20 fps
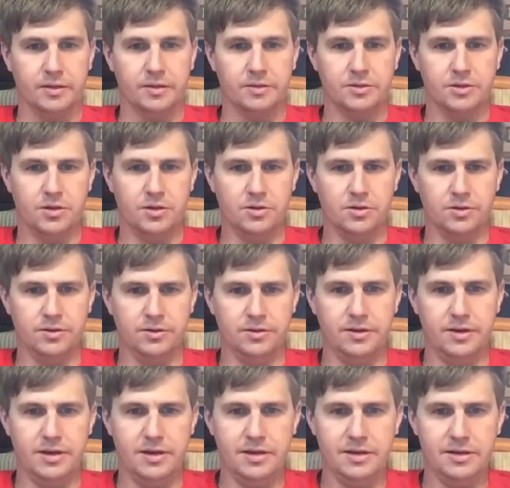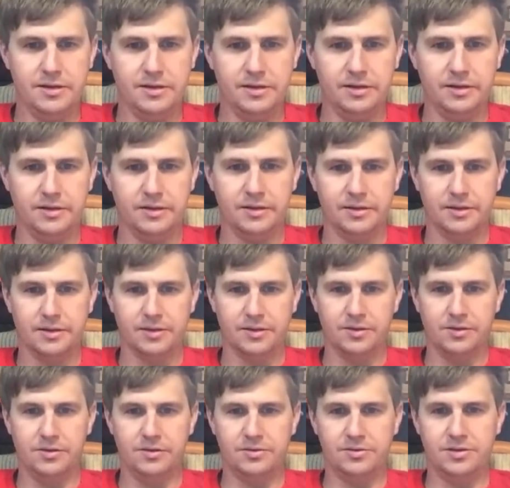It's all good, Dan.
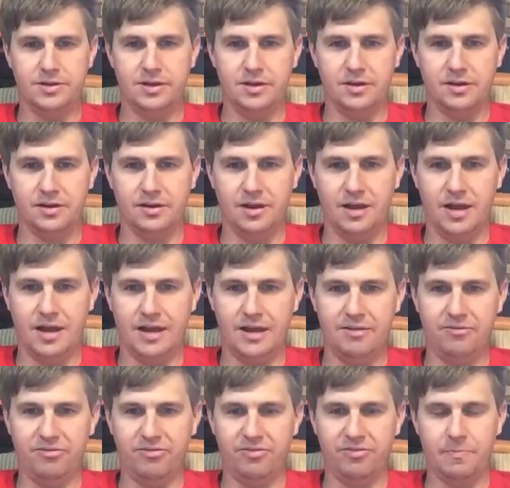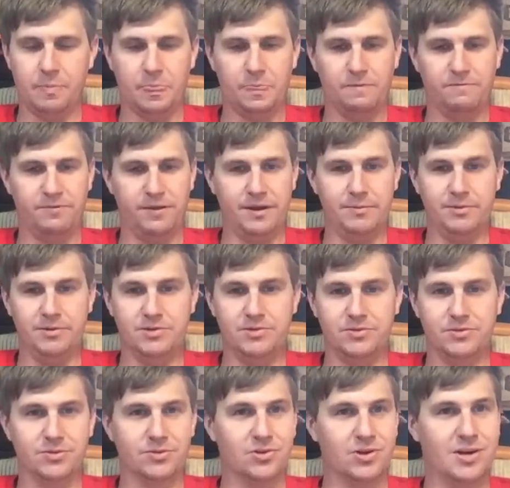Good to see you on the live. Family's
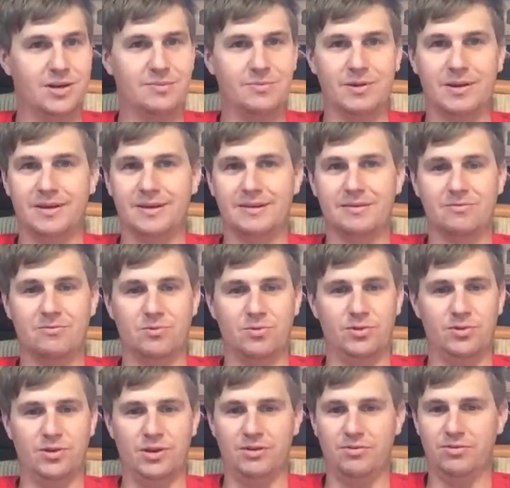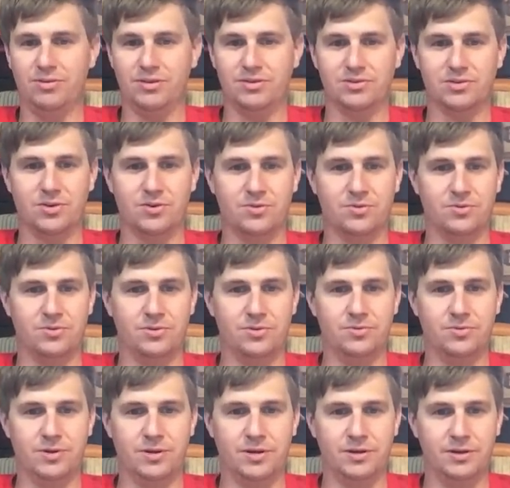doing great, man. Everything's going
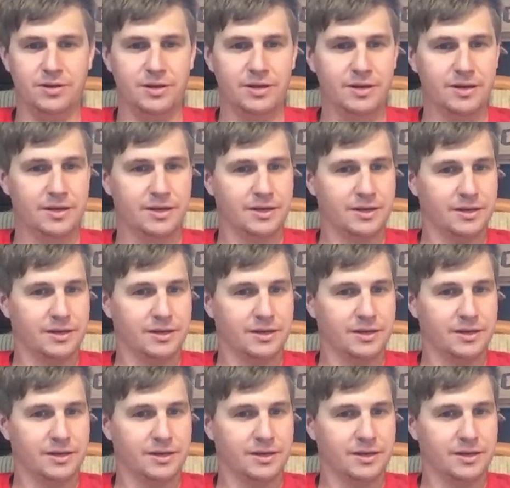really well.